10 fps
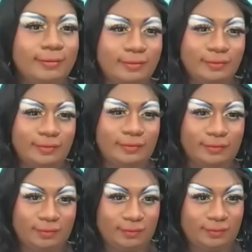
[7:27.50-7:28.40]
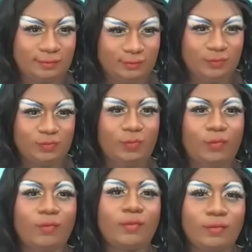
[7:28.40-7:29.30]

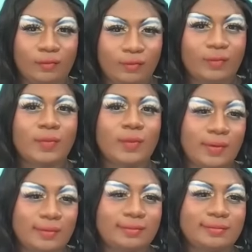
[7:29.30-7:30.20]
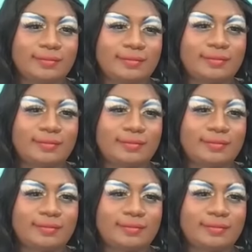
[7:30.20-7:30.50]
(silent)